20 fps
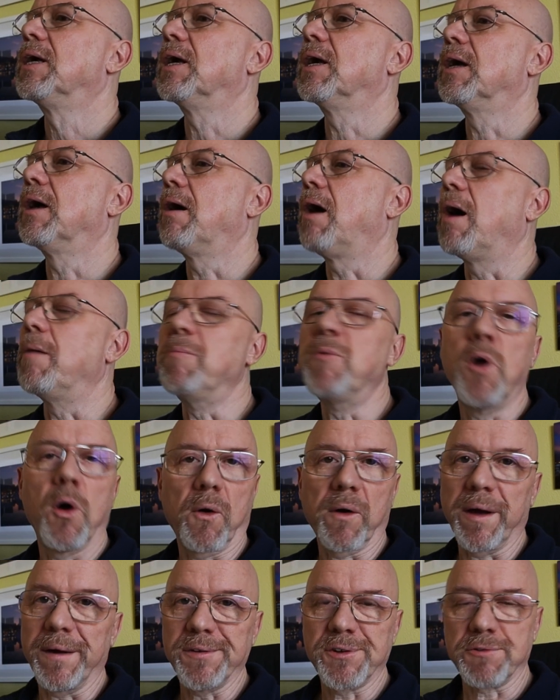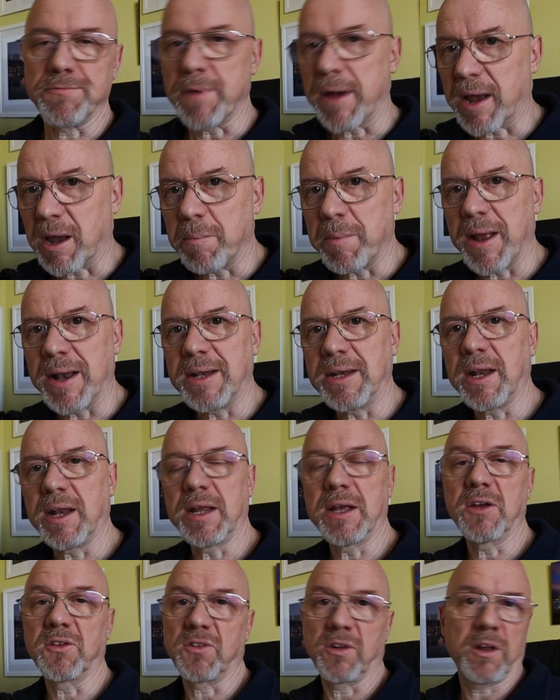Uh, I'm not going to recommend
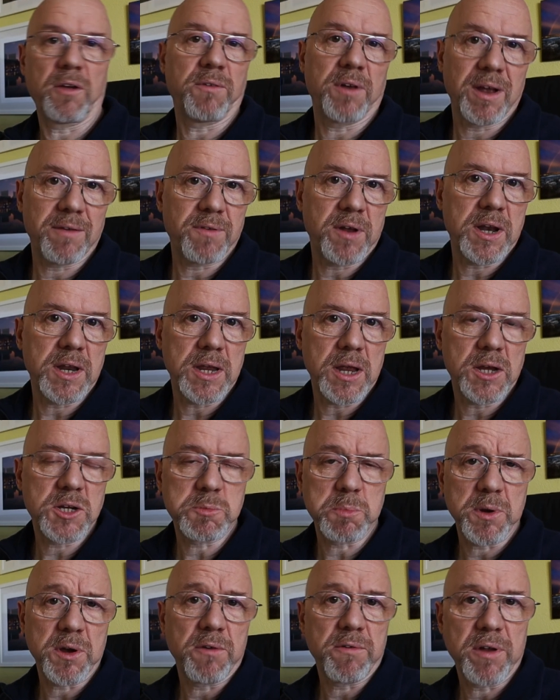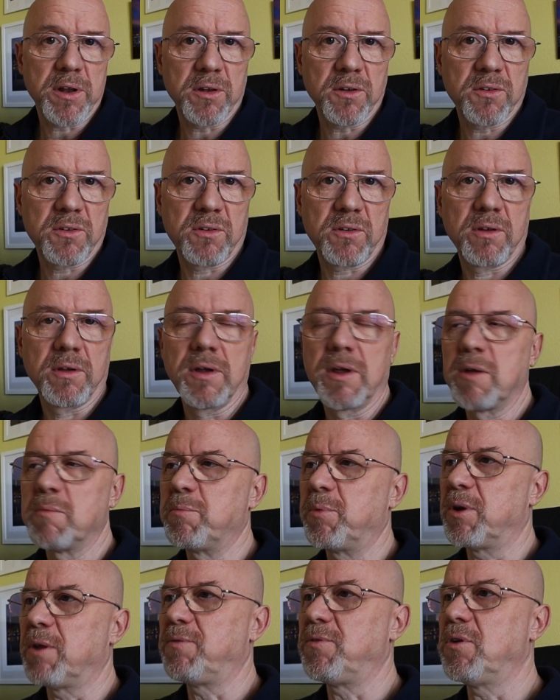any because I don't have any experience,
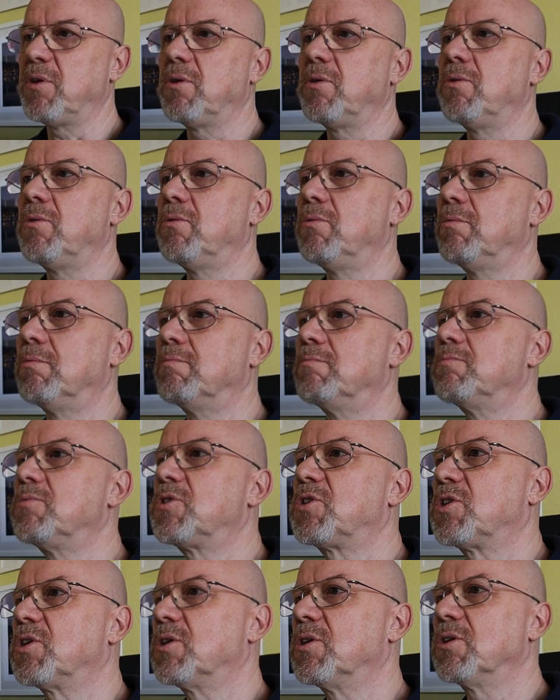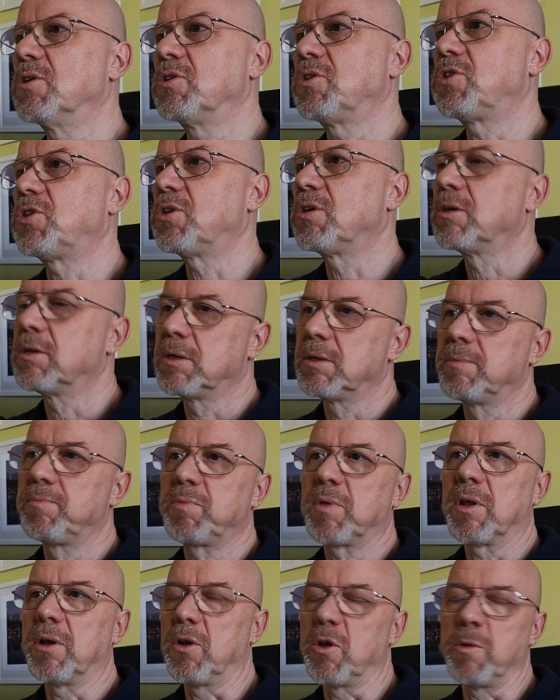but if you search
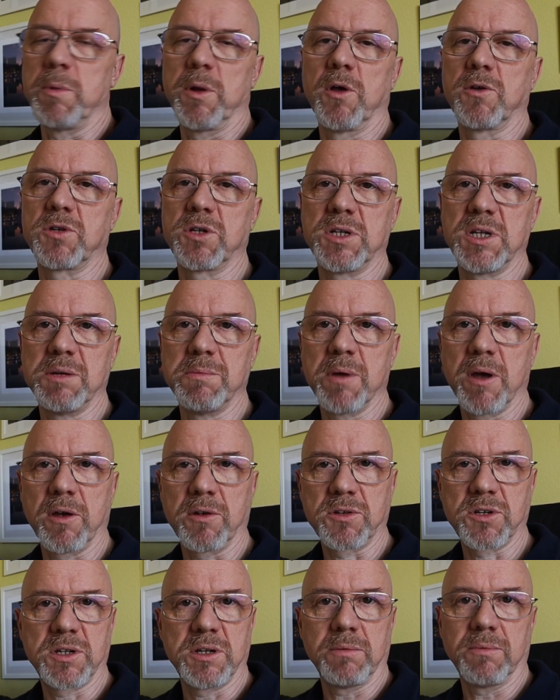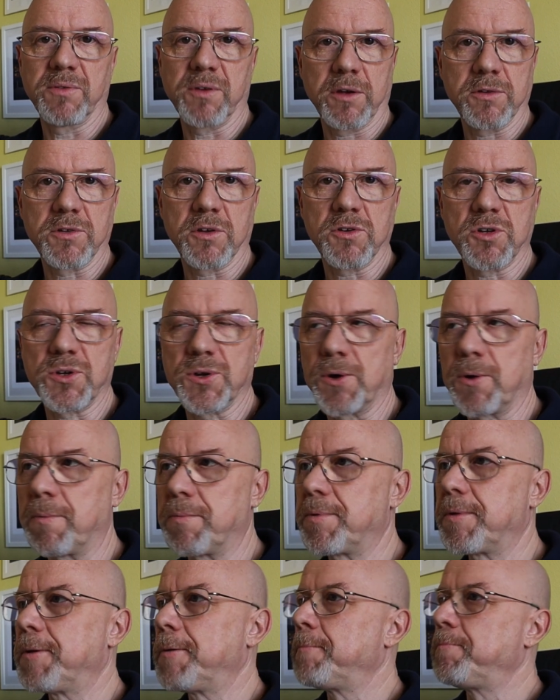luminosity masks in
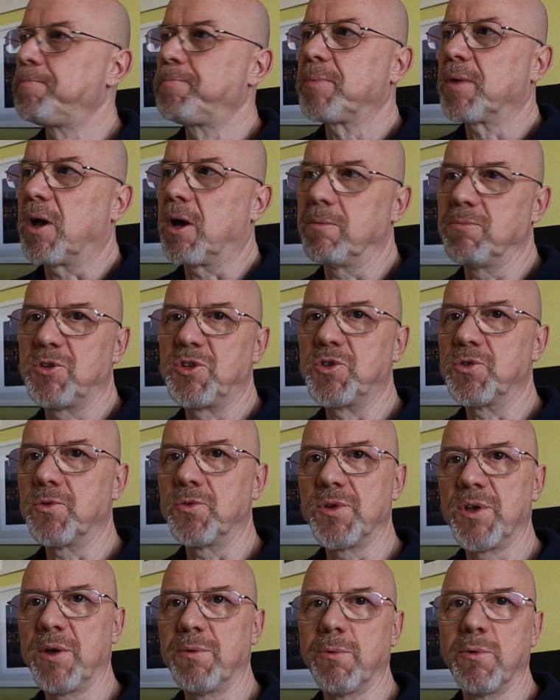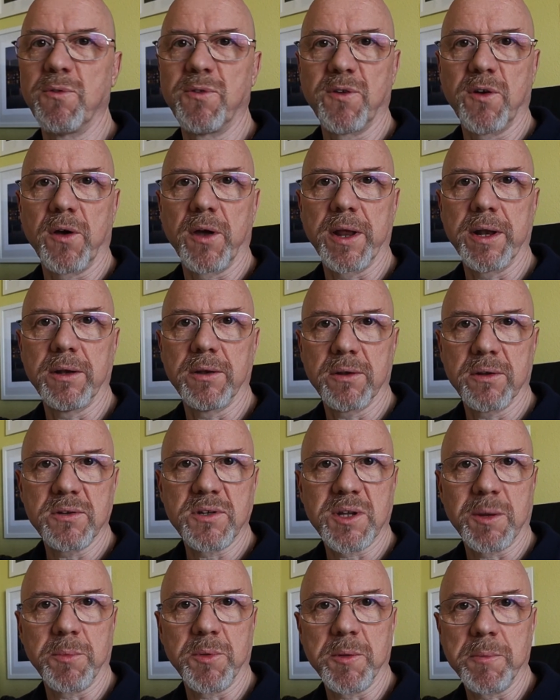Photoshop, I'm sure you will find some